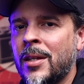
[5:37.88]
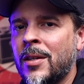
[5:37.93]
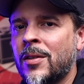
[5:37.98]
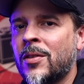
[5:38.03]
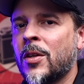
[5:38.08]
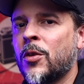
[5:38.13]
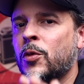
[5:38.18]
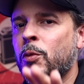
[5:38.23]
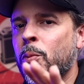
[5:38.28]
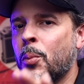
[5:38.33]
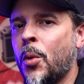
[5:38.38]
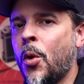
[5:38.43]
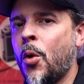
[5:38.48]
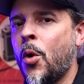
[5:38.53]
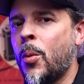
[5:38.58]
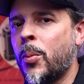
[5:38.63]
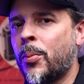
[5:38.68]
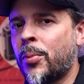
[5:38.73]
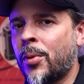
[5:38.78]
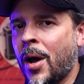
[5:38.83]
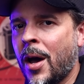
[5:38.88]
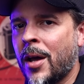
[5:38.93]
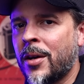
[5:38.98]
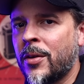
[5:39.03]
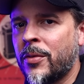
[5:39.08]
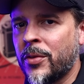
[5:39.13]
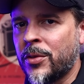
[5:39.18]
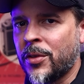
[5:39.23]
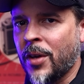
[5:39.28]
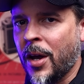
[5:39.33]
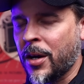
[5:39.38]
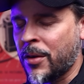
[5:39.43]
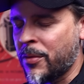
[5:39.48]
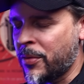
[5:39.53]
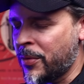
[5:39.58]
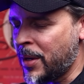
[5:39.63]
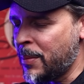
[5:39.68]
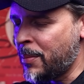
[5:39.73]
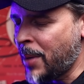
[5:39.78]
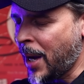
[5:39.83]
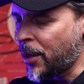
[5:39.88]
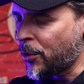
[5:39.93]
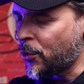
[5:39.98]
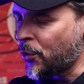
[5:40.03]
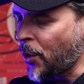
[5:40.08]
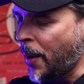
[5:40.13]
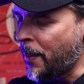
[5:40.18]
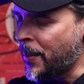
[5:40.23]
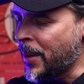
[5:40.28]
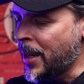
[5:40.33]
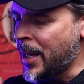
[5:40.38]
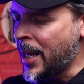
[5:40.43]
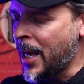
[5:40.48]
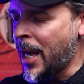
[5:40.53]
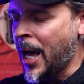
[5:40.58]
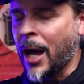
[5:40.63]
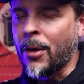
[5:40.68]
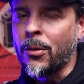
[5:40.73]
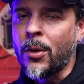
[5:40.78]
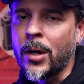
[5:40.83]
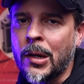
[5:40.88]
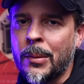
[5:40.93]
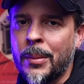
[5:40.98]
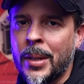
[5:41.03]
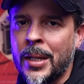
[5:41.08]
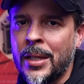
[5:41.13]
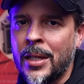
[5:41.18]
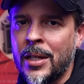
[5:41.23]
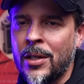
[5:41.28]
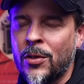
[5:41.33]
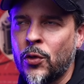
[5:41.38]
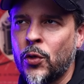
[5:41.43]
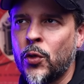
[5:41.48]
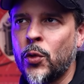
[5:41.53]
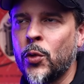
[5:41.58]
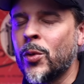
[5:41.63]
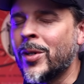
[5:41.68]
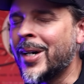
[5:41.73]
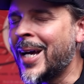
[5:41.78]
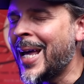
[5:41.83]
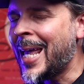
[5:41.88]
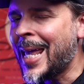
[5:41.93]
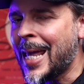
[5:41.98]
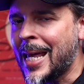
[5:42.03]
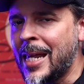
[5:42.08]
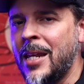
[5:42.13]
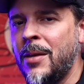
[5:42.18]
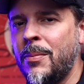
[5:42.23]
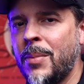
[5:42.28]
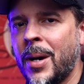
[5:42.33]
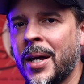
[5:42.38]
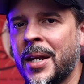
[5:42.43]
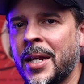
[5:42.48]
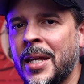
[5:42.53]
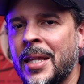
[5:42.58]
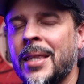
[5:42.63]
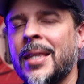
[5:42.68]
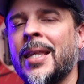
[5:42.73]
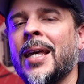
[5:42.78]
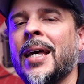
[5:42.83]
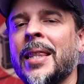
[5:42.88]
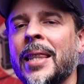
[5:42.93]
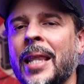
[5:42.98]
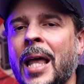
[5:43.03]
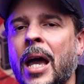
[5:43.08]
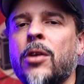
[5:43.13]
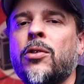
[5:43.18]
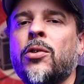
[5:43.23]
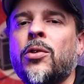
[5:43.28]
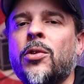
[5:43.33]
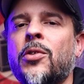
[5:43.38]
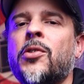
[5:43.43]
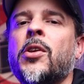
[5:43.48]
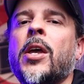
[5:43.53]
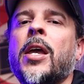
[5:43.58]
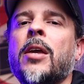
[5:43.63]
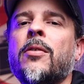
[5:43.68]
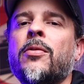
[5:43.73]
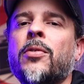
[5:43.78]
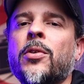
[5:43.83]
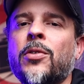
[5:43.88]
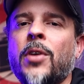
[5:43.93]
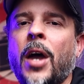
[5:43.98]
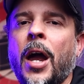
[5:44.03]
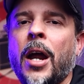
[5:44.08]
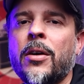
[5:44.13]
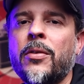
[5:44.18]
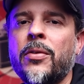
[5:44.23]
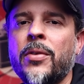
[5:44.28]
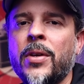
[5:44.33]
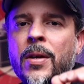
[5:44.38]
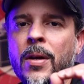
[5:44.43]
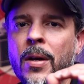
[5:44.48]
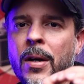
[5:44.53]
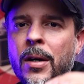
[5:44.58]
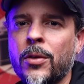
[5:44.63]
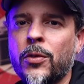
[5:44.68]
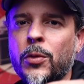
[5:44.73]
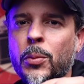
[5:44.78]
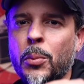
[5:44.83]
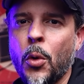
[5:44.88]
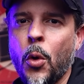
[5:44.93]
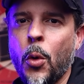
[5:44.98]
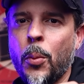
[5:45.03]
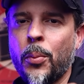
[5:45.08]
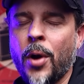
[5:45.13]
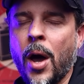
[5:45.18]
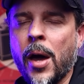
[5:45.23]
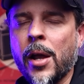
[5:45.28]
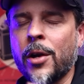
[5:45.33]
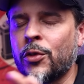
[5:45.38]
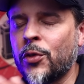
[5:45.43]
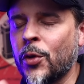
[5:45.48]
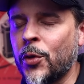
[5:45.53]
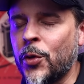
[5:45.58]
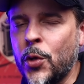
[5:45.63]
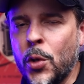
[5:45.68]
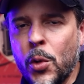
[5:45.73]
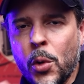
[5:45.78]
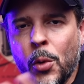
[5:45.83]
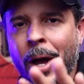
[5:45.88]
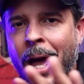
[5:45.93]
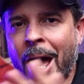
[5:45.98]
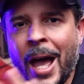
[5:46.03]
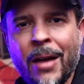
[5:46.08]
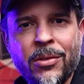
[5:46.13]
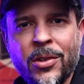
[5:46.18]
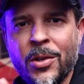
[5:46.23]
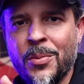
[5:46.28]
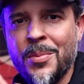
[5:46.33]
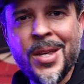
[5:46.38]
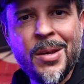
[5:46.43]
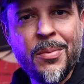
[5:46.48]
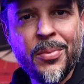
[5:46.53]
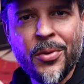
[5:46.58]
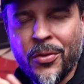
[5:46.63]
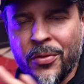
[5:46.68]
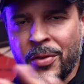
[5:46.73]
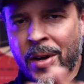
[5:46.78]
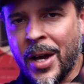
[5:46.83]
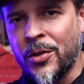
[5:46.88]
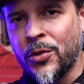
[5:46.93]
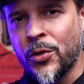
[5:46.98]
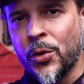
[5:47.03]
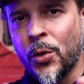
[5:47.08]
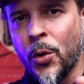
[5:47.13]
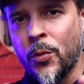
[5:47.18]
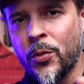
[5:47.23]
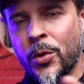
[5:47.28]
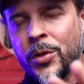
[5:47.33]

this small product photography backdrop? I recommend this to anybody that likes to take photography of small products. So you don't have to be professional